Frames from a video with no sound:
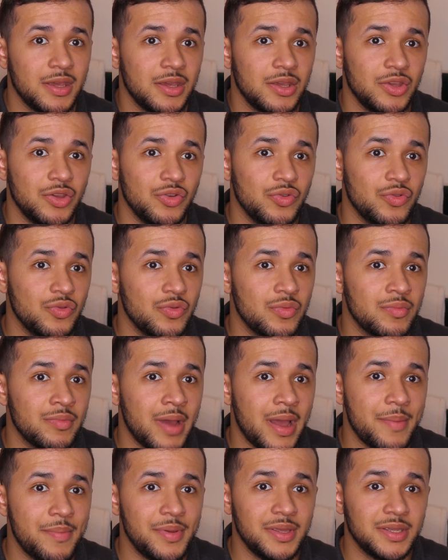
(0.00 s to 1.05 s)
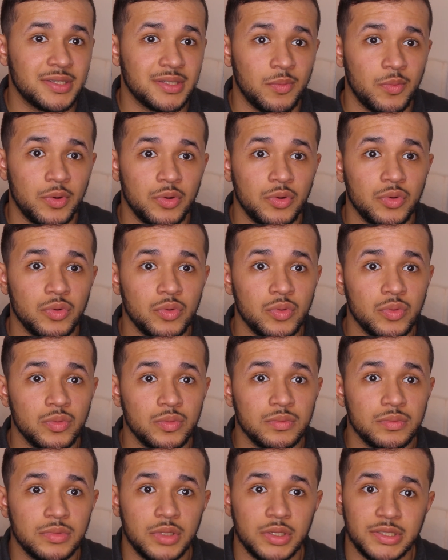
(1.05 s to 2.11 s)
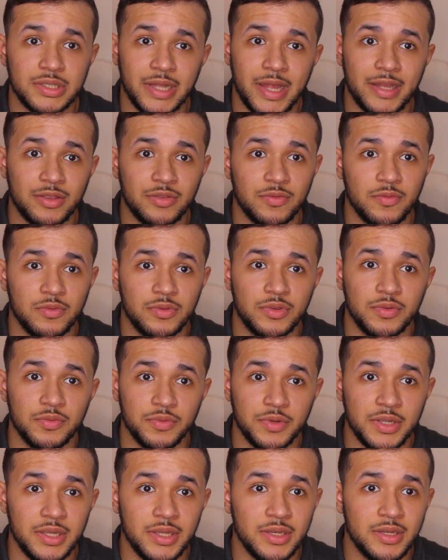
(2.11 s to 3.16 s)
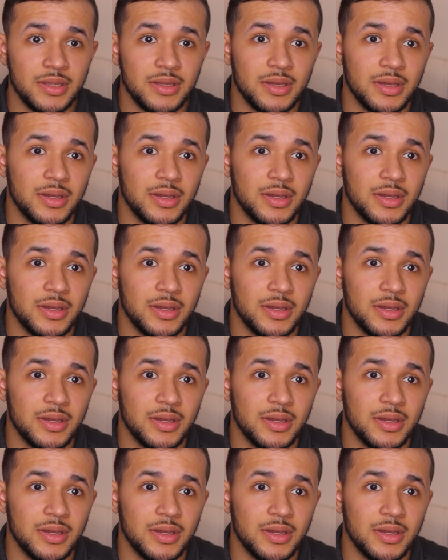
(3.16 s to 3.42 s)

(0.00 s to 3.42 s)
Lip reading: You might be someone who does like to read